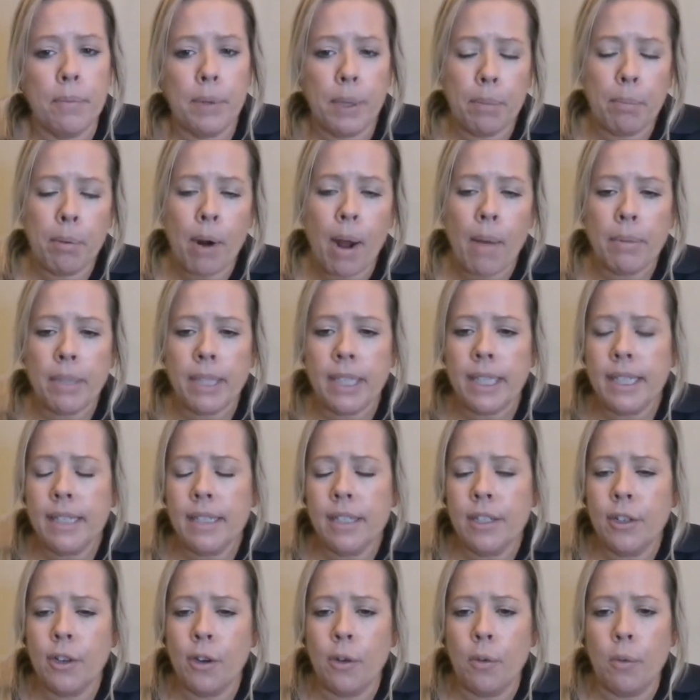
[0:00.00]
We probably
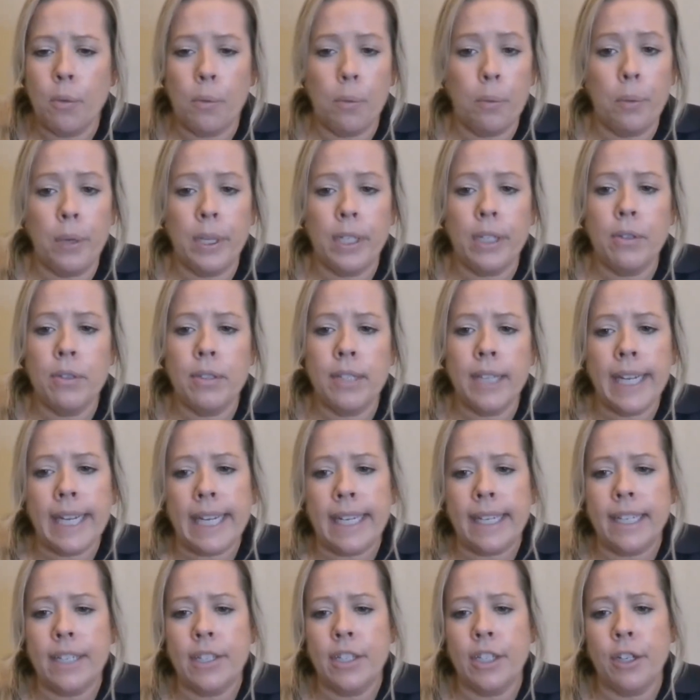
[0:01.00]
need to know, when you say
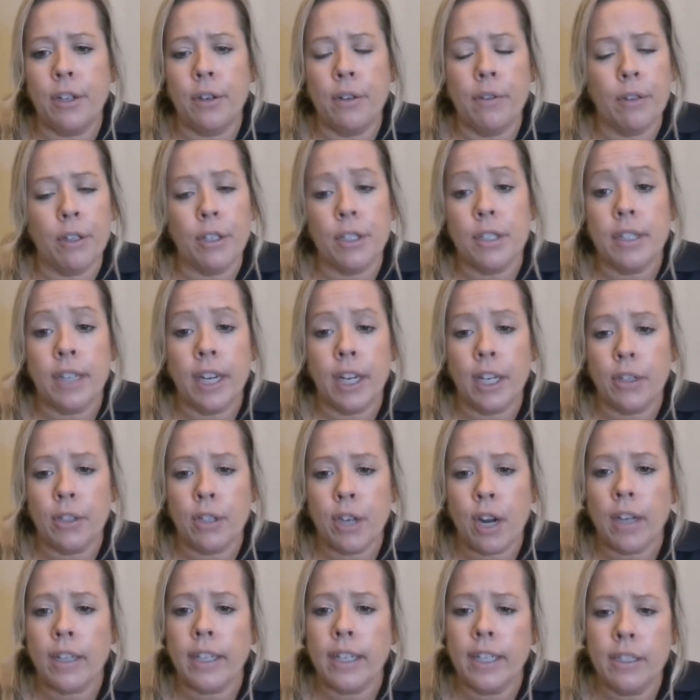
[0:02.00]
get into university, are you
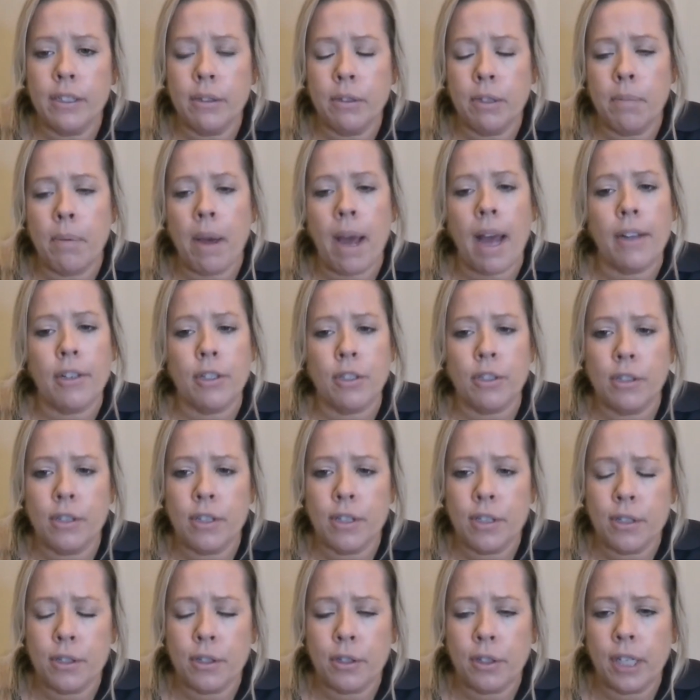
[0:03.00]
talking to a
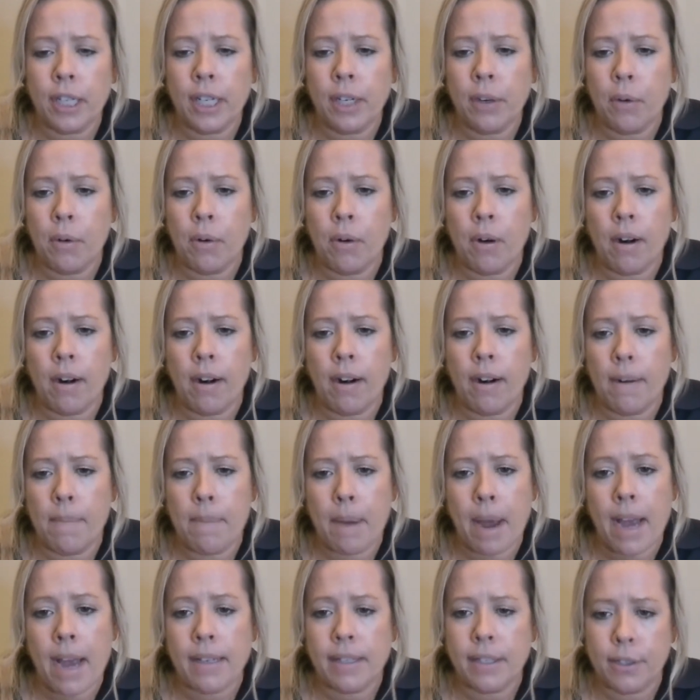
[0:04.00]
bachelor's degree or a
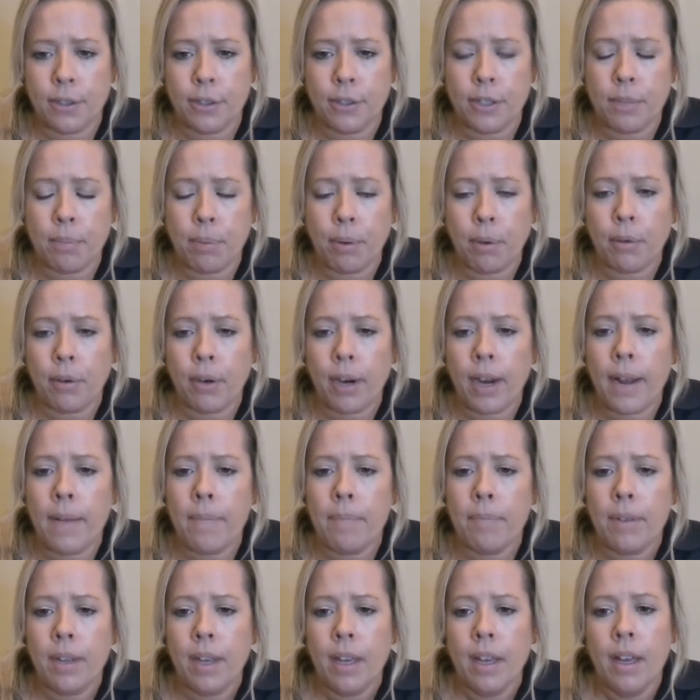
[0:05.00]
master's
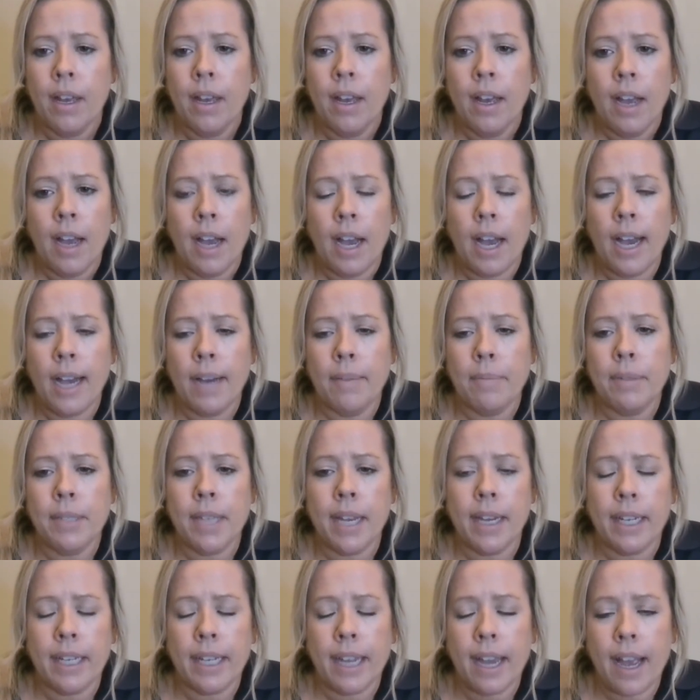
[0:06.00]
program?
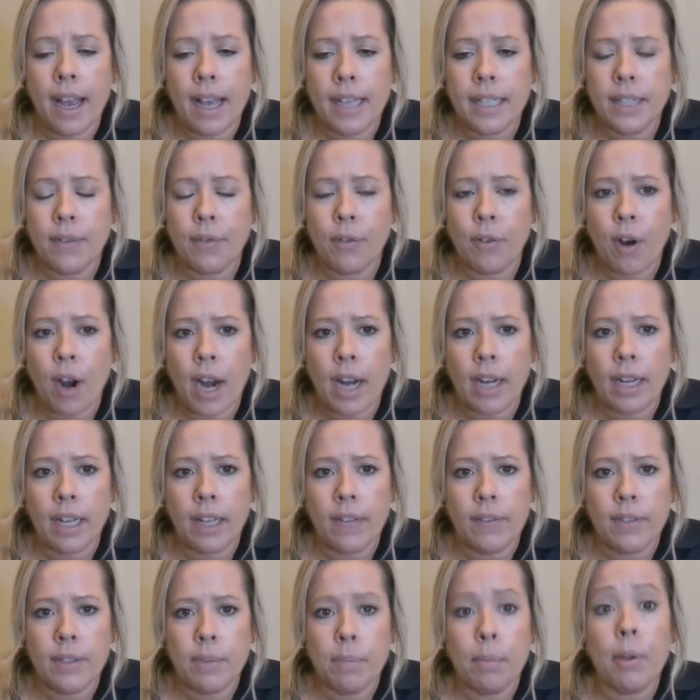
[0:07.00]
Seneca has a
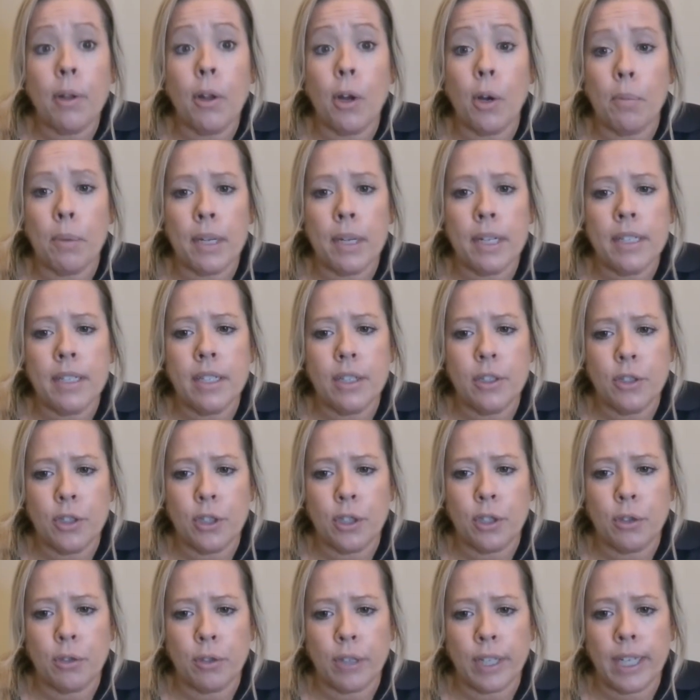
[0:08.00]
variety of diploma to
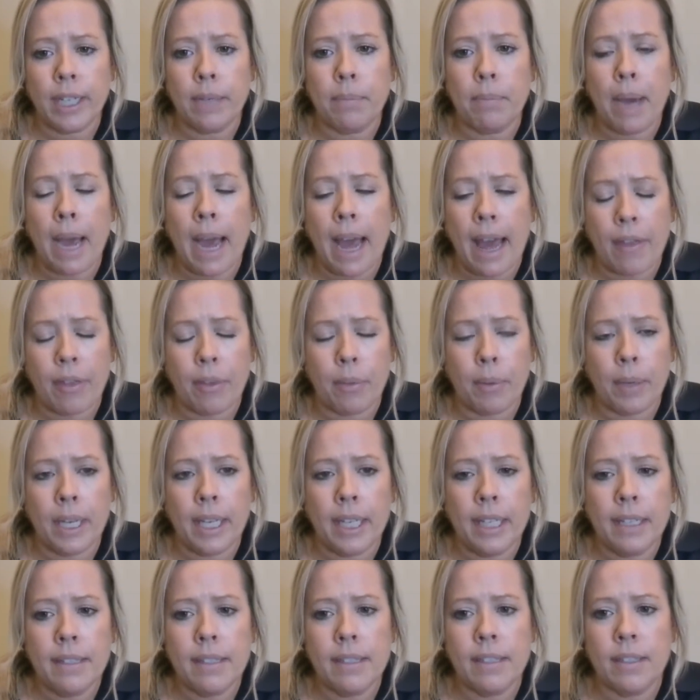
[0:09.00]
degree
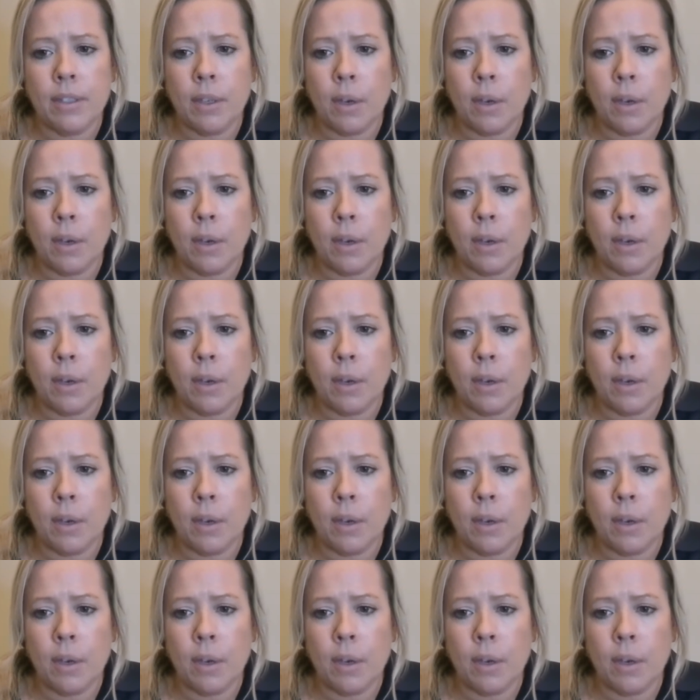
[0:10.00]
pathways.